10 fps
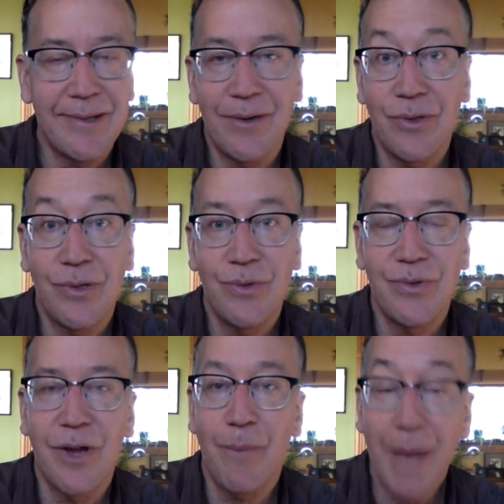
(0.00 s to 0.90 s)

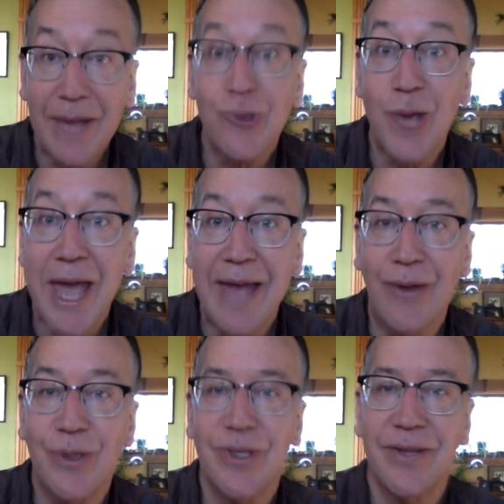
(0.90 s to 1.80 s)
no PET scan
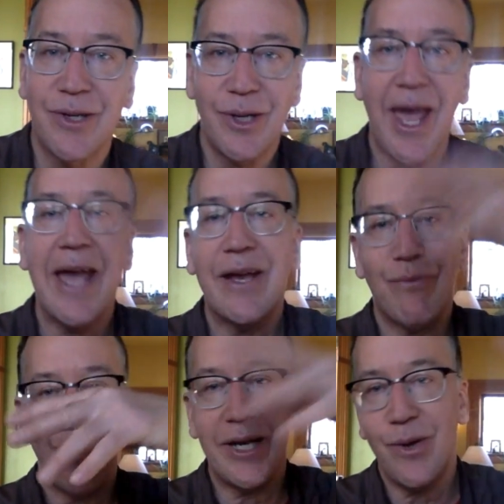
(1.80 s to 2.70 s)
looks at the decay
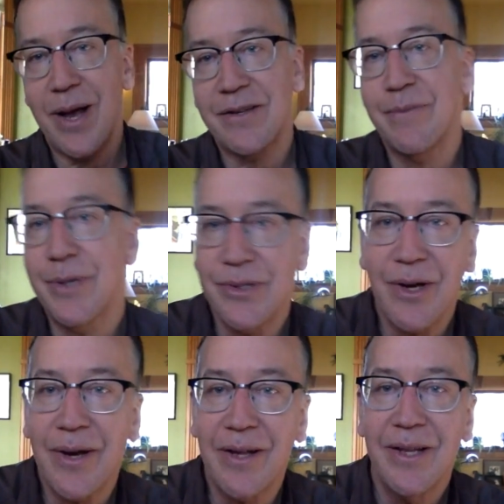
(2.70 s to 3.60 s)
of radioactive
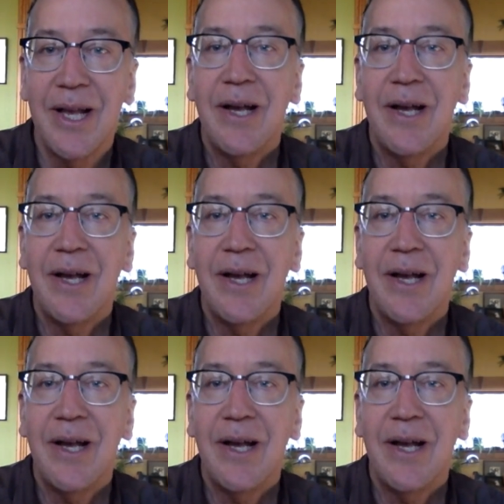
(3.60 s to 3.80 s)
material.